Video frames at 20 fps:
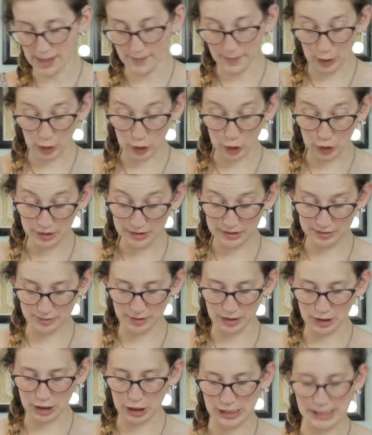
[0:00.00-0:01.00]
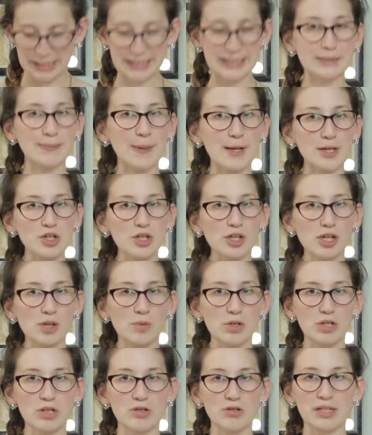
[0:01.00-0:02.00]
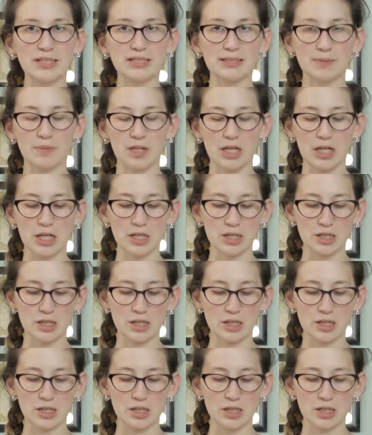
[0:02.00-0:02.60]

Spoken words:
It looks really good, especially when you need something